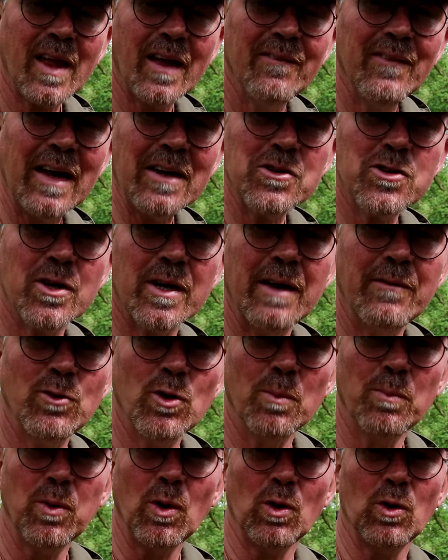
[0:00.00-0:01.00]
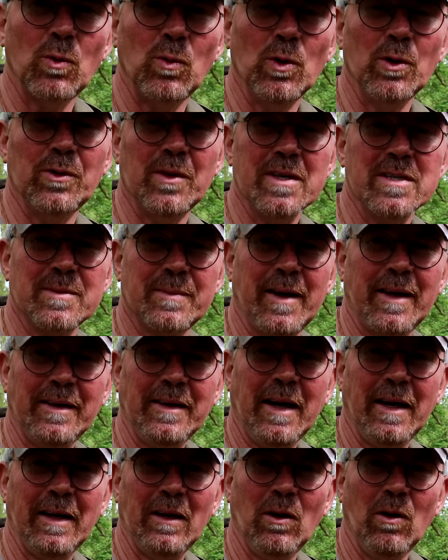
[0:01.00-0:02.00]
And that should give you a block of wood that's about
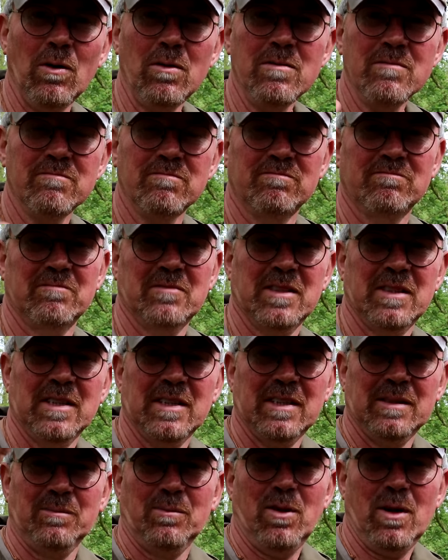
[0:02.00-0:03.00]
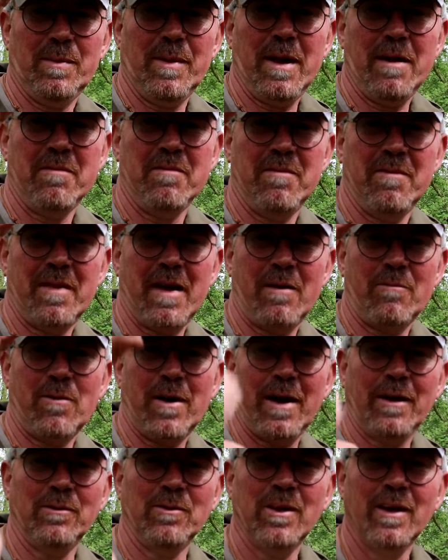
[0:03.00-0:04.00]
yay long, by about that
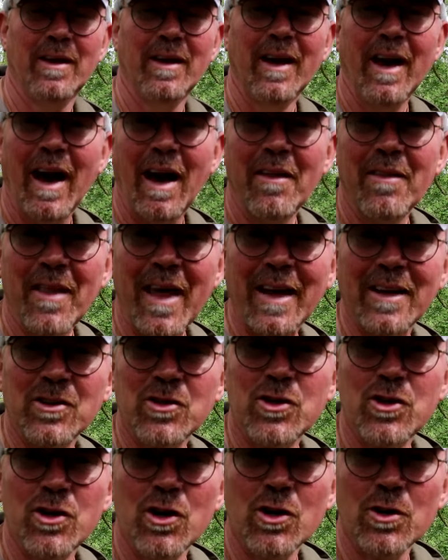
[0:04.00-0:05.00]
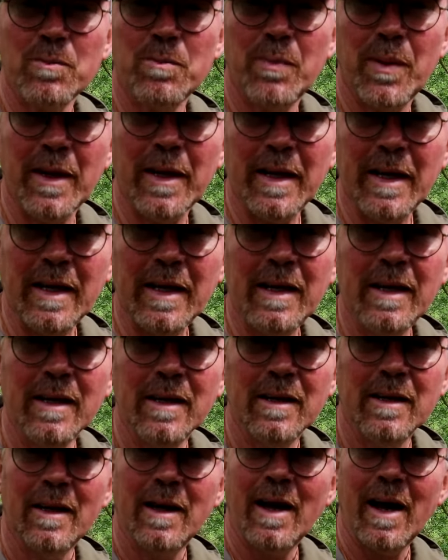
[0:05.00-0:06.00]
round. And that should be
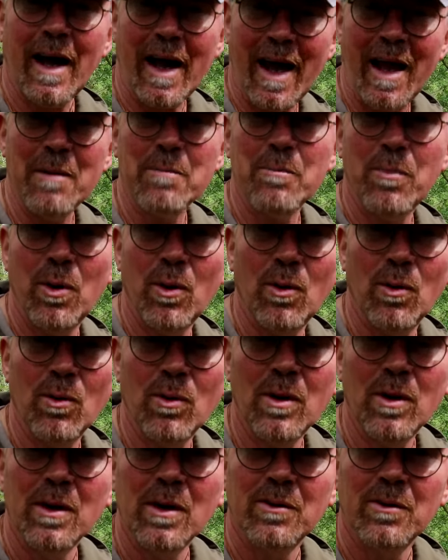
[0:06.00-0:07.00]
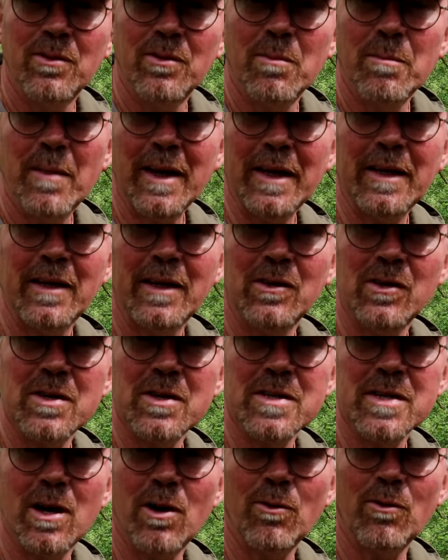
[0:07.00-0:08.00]
ample for making
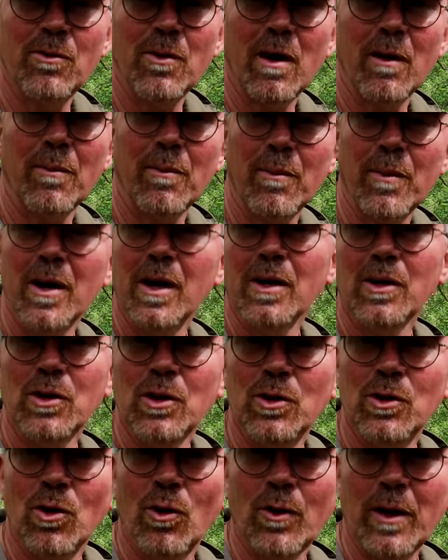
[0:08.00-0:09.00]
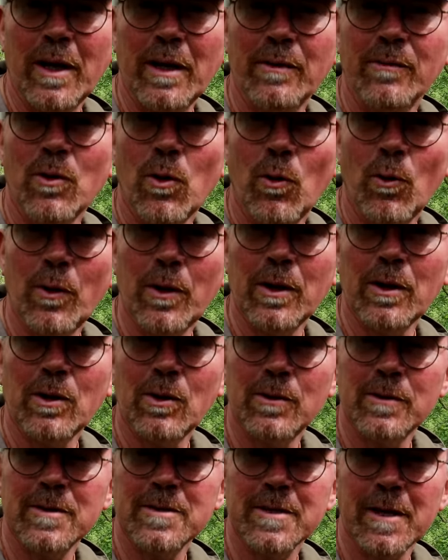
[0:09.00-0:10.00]
yourself up your noggin or your
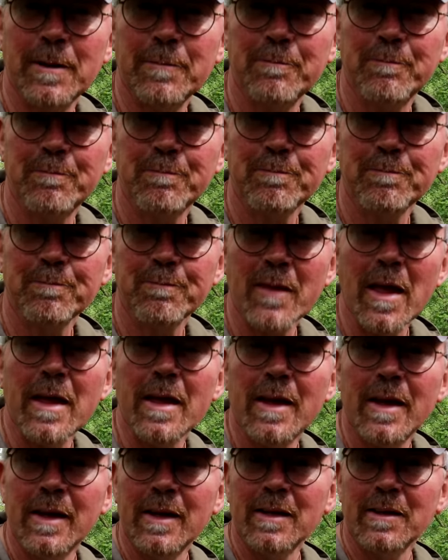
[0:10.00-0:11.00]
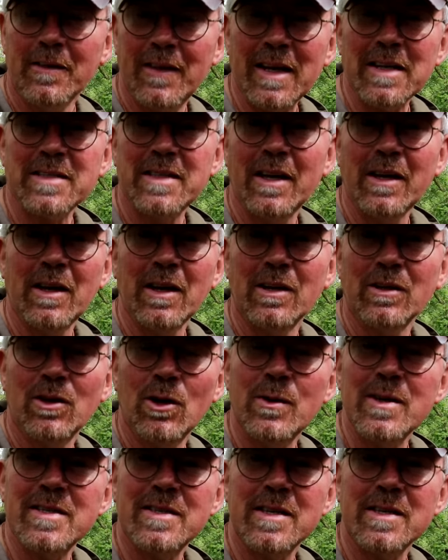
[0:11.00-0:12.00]
KUKSA. The next thing you're going to
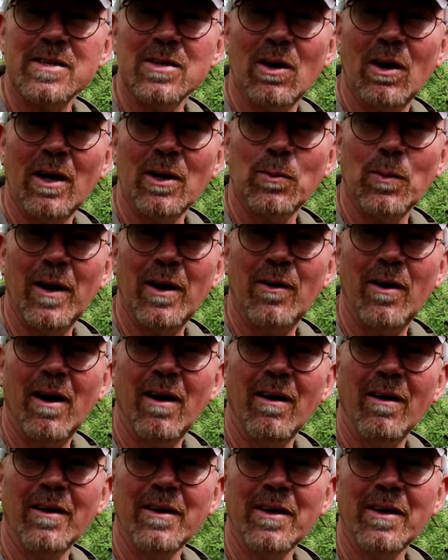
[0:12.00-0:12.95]
do is decide, well, are